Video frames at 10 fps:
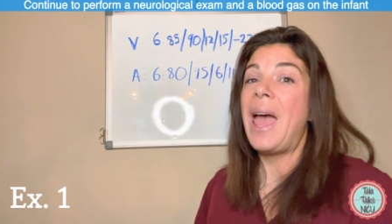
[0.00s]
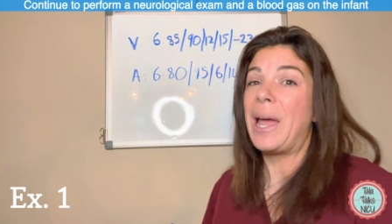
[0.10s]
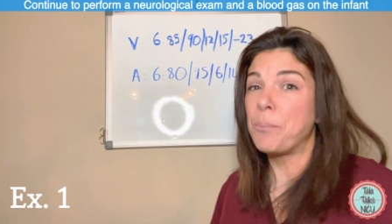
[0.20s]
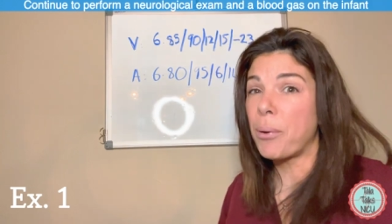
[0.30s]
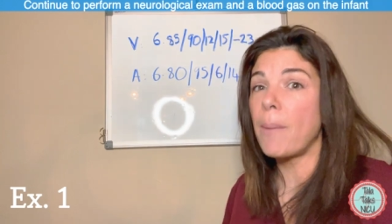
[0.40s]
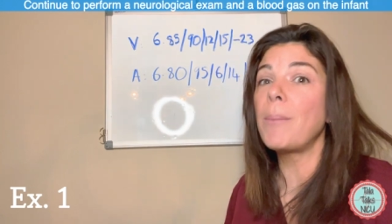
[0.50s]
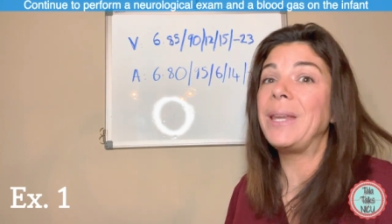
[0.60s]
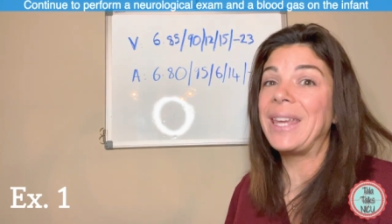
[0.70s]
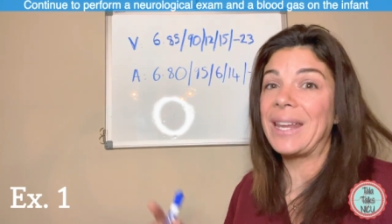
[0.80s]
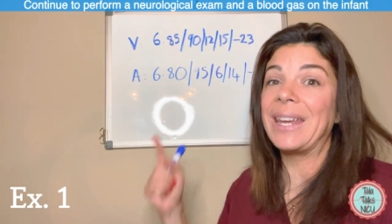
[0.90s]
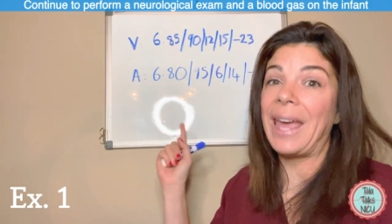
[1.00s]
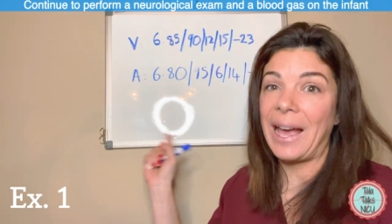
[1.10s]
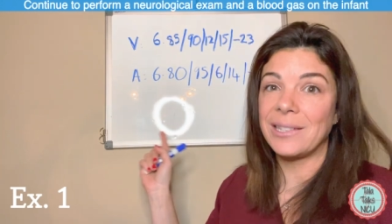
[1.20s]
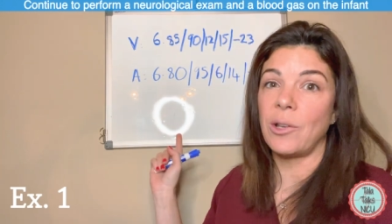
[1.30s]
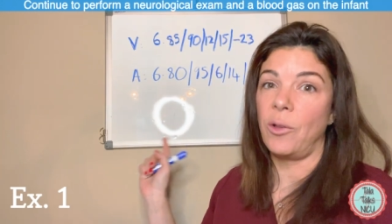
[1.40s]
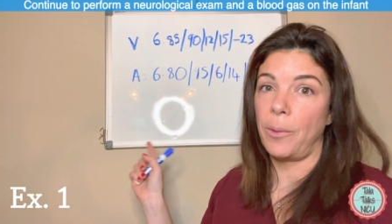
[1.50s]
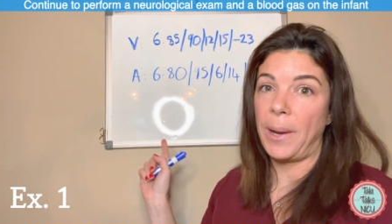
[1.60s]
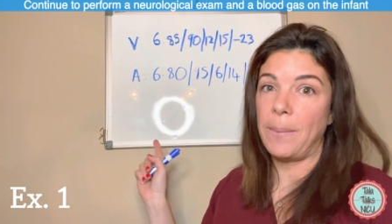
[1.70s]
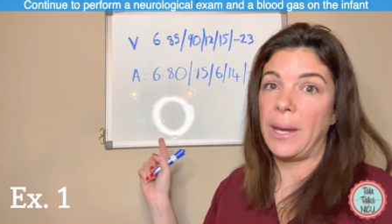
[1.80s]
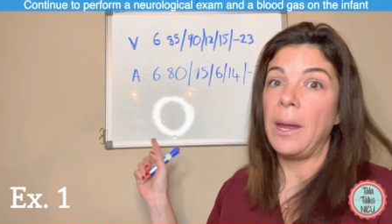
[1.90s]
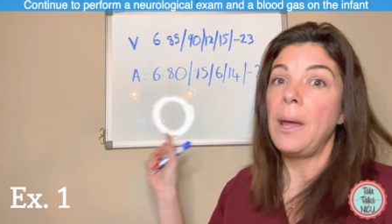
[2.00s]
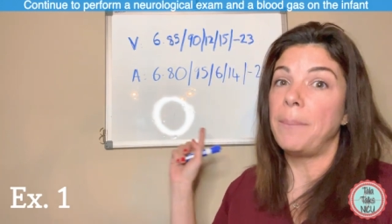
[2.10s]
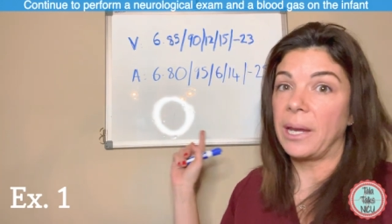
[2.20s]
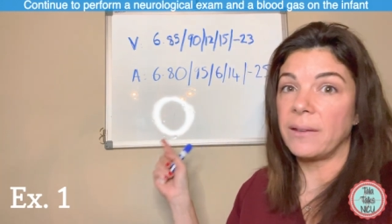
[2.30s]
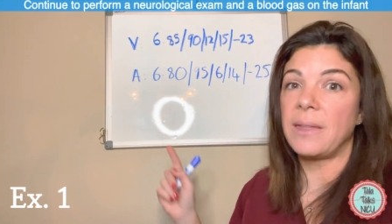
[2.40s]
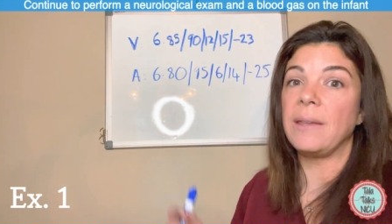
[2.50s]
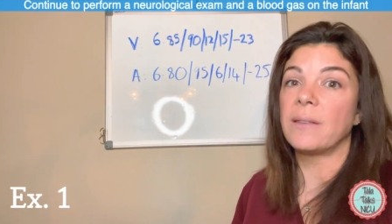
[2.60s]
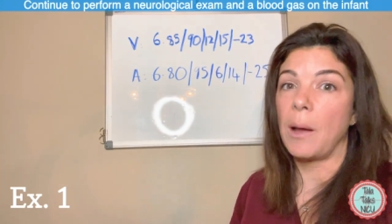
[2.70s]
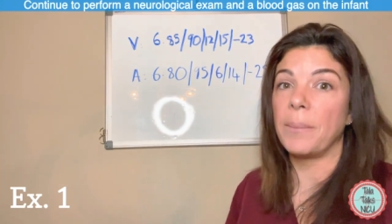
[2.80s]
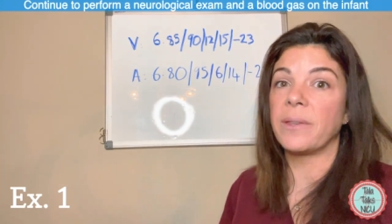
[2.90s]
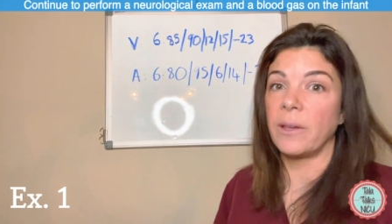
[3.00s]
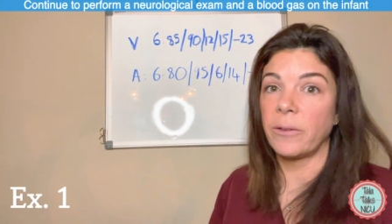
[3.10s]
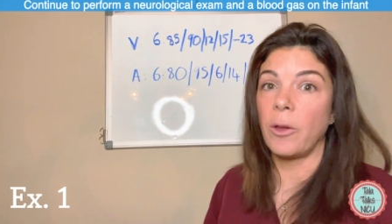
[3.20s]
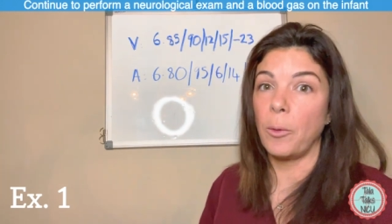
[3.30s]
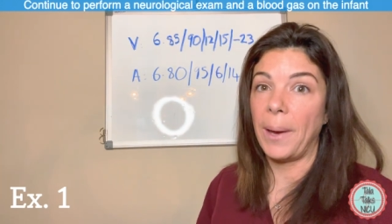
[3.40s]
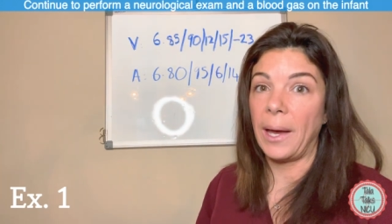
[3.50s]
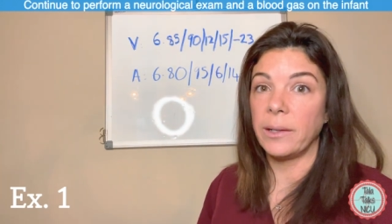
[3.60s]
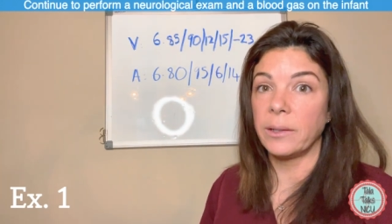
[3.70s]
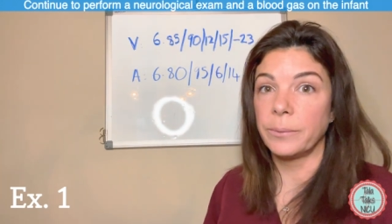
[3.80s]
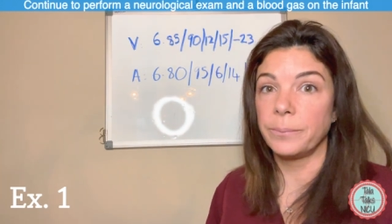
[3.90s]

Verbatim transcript: and probably get a gas on the baby because these numbers are so bad.